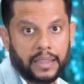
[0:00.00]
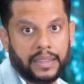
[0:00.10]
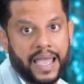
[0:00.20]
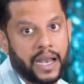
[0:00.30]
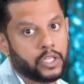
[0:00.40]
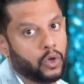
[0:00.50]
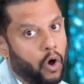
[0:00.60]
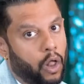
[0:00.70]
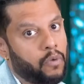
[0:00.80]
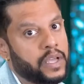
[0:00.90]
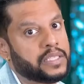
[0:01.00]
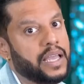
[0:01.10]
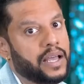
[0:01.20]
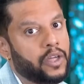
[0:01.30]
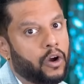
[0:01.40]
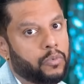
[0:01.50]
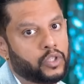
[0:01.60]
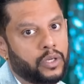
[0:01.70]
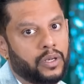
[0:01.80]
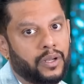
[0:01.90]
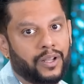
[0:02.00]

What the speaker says: There is always the other option,